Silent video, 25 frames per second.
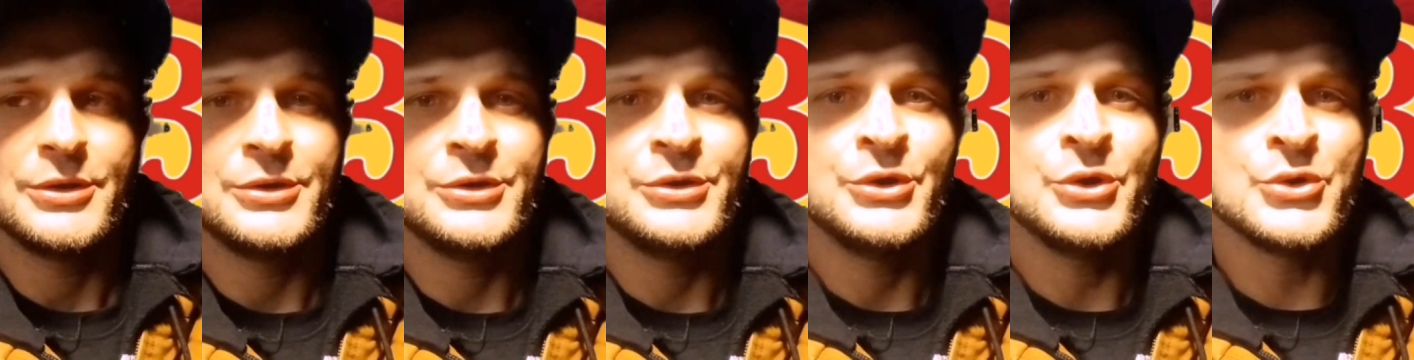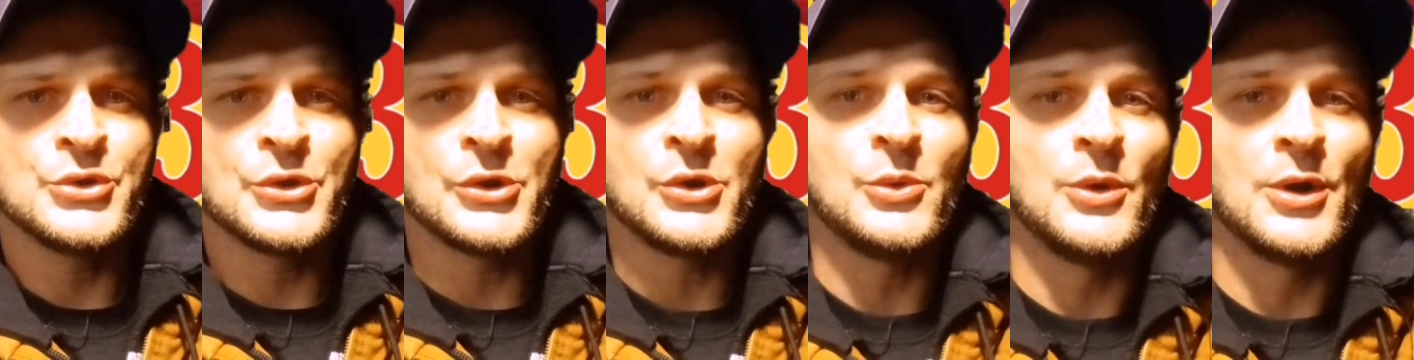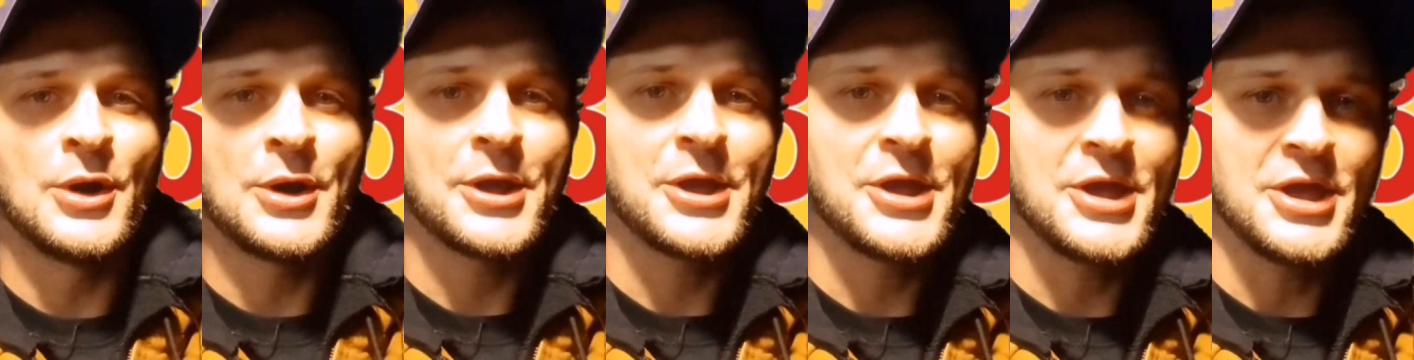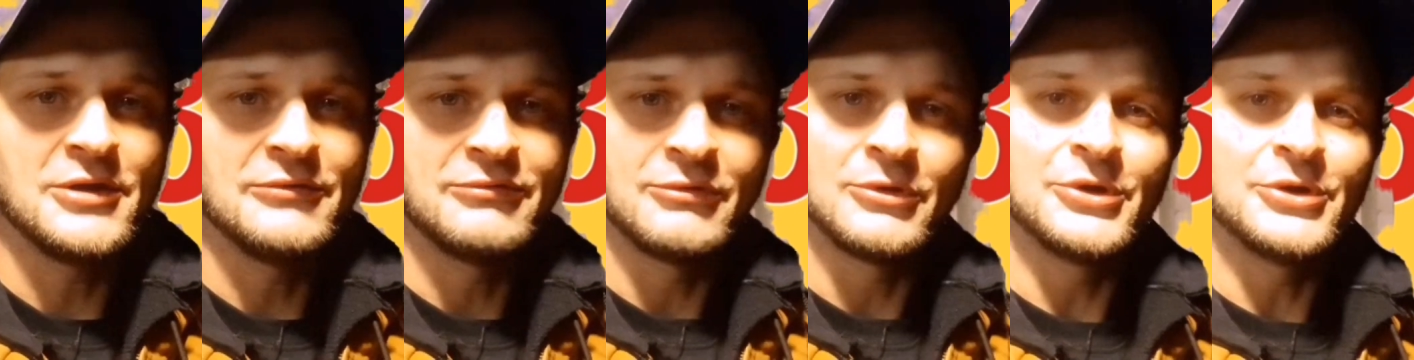You don't want to
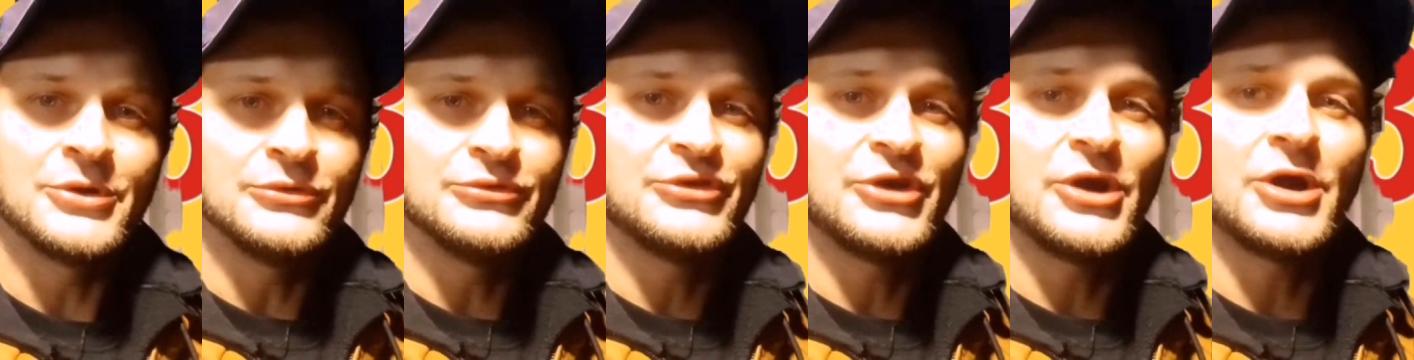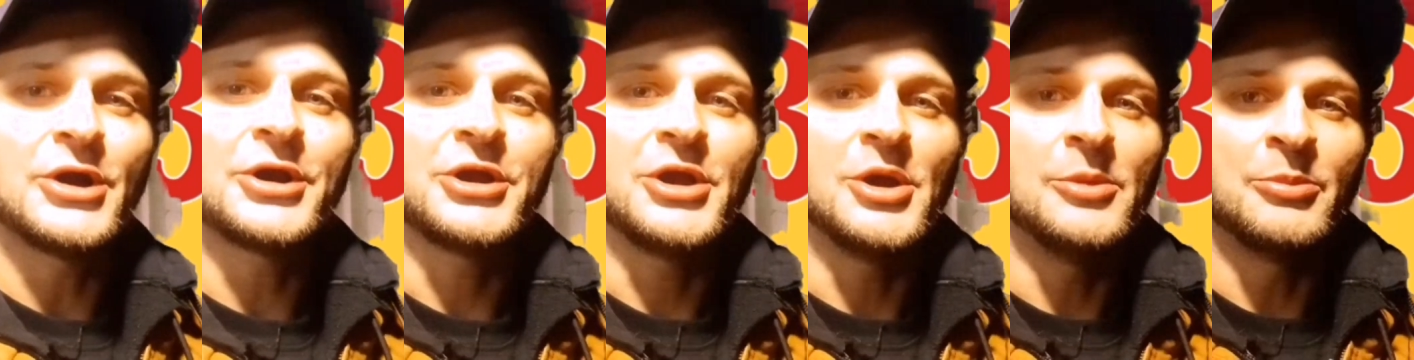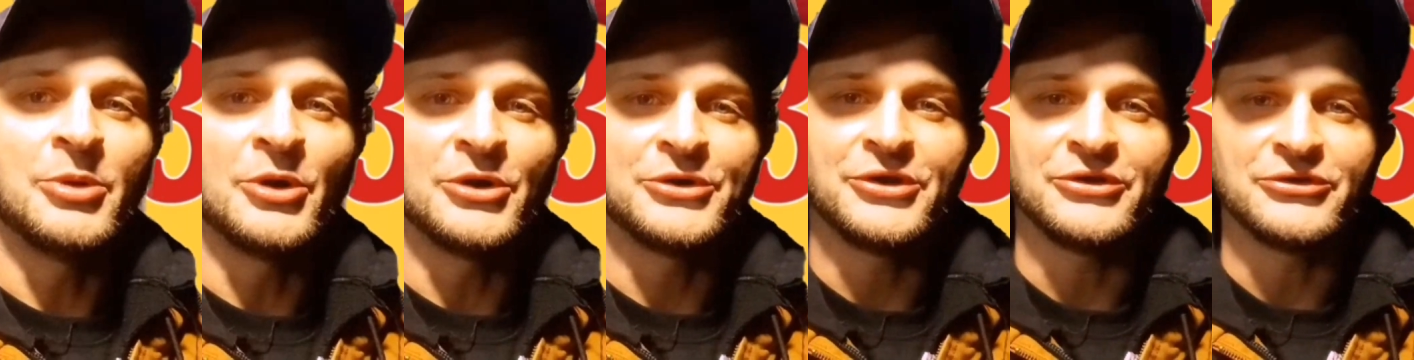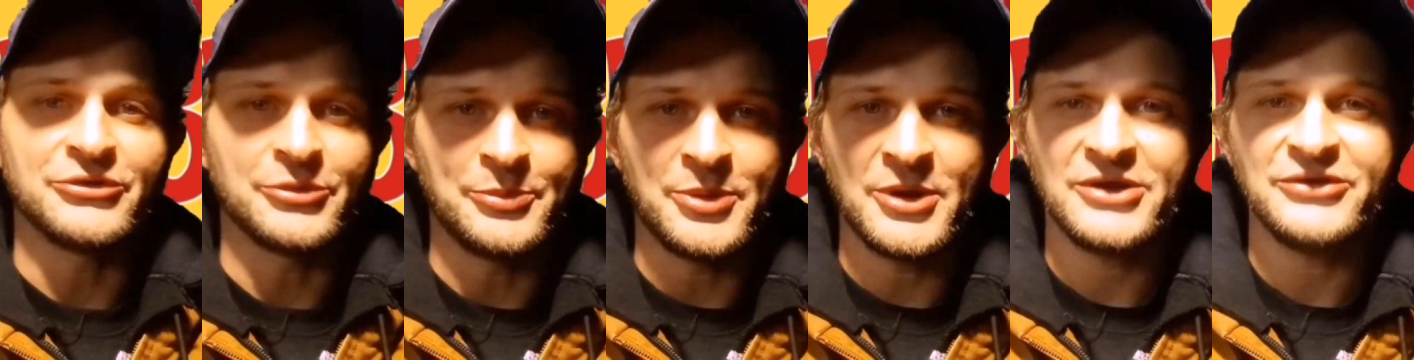give little Johnny a
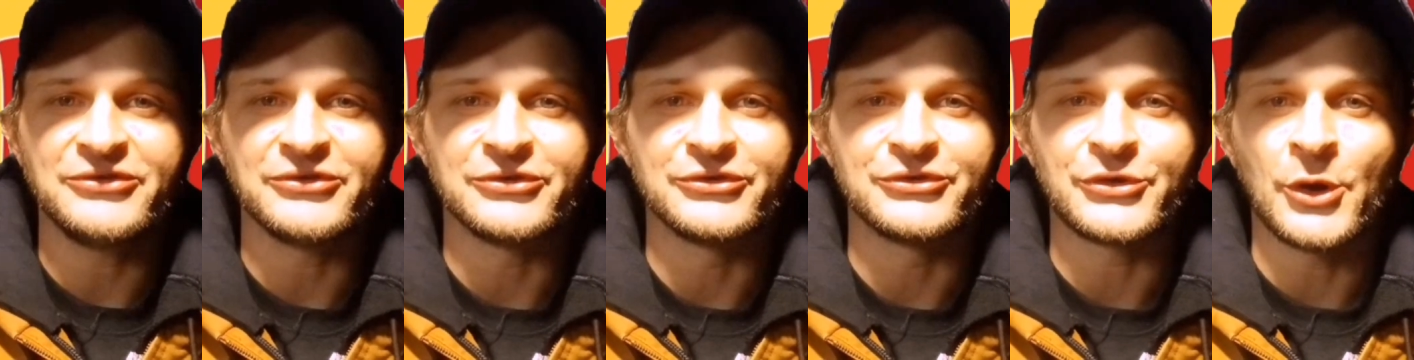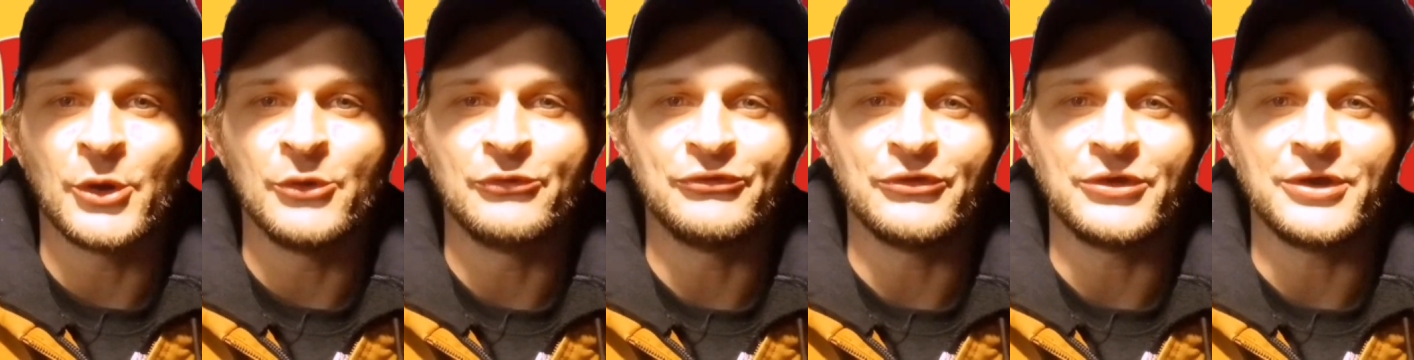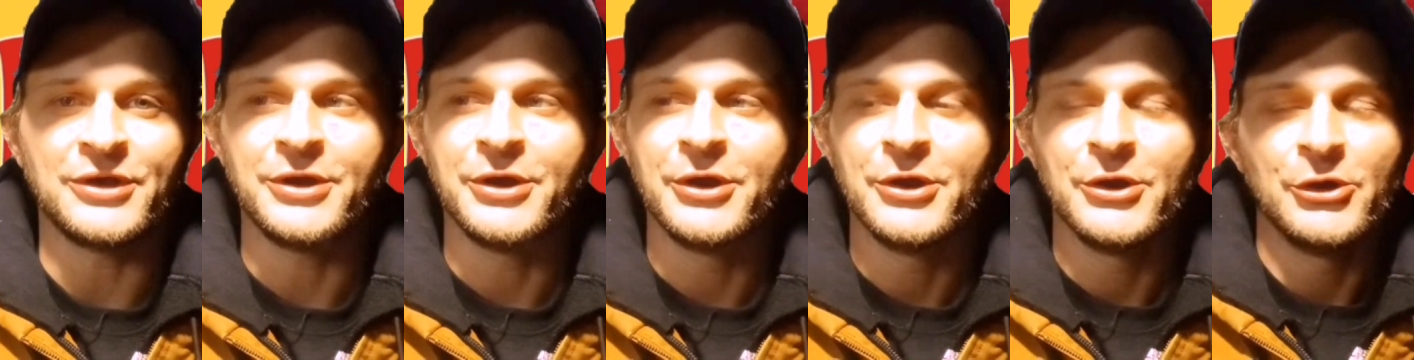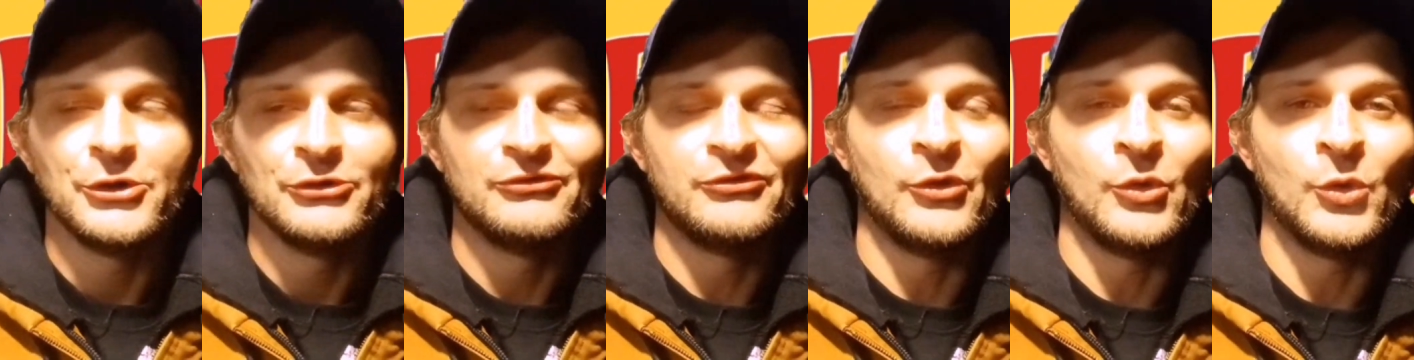participation trophy
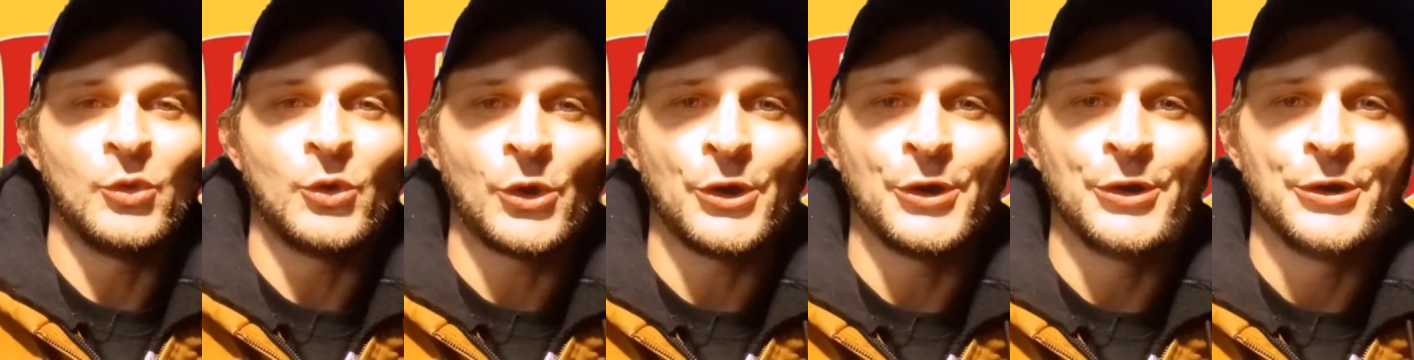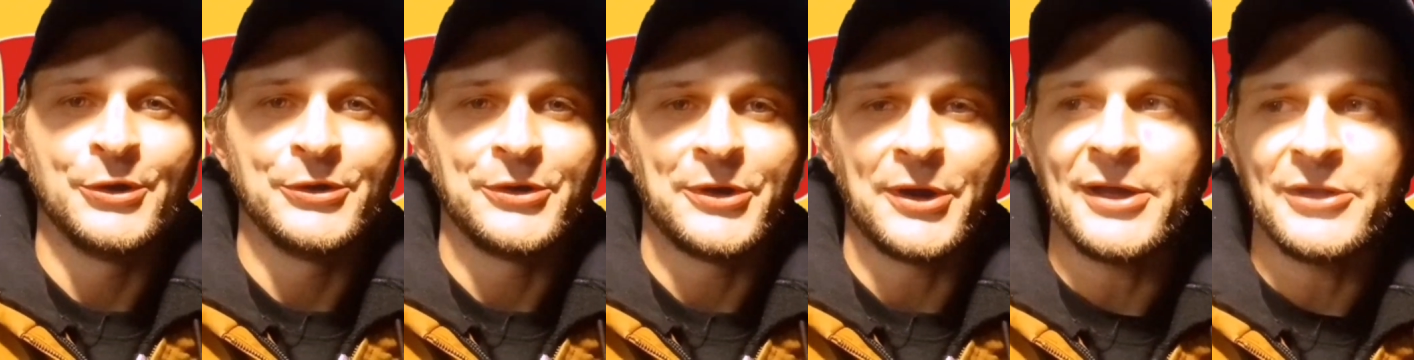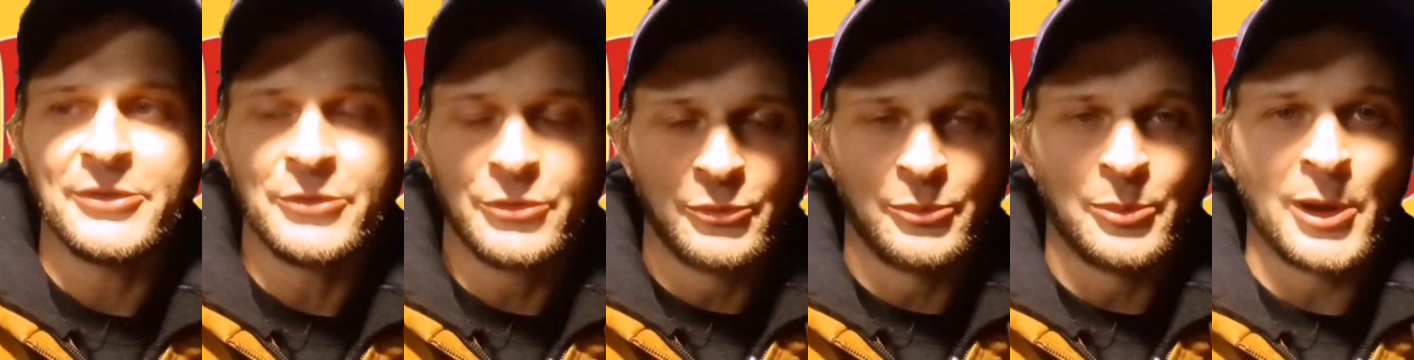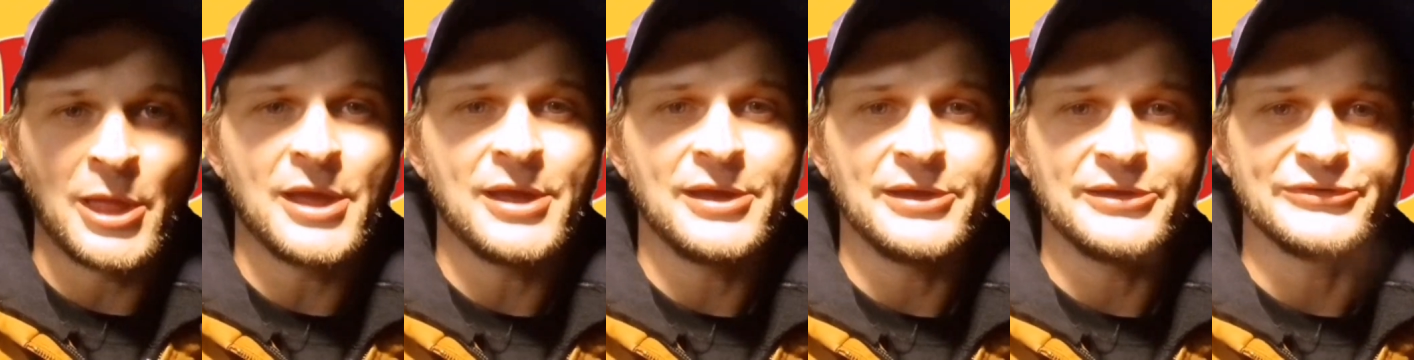for ninth
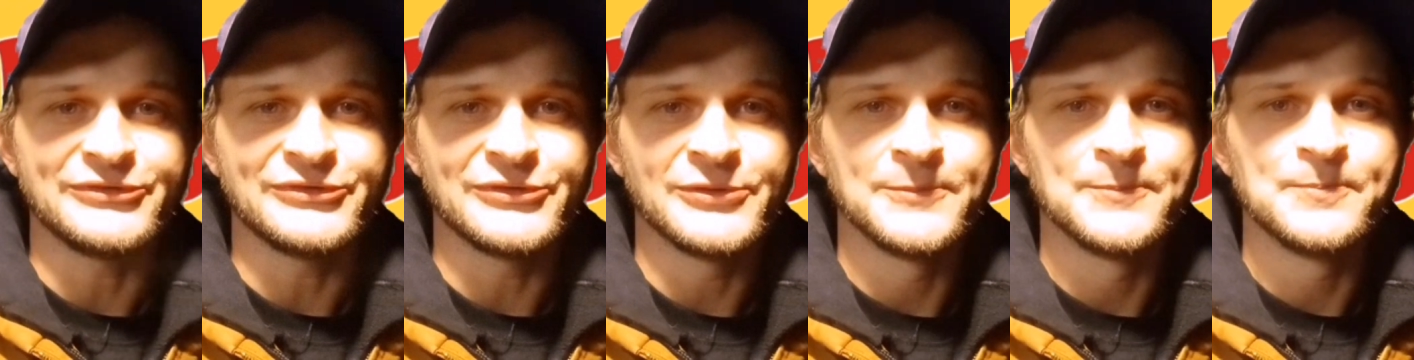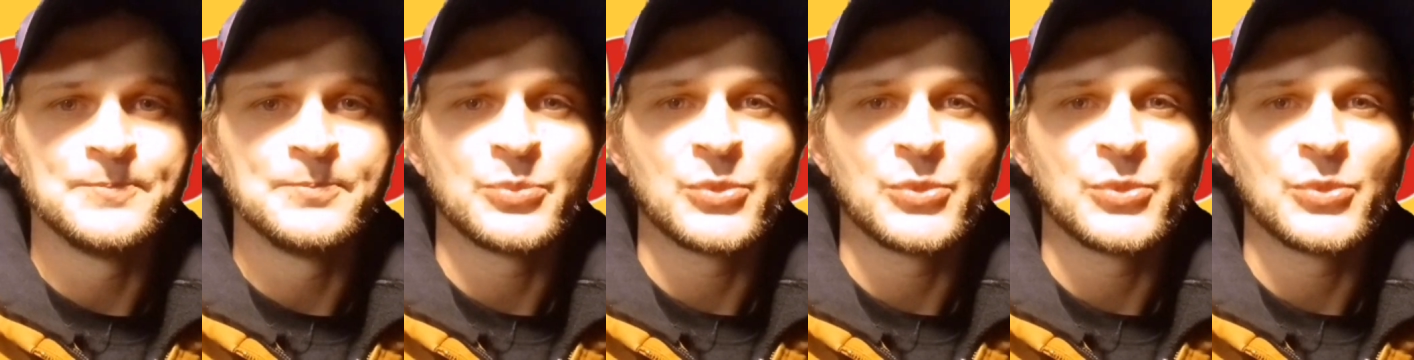place.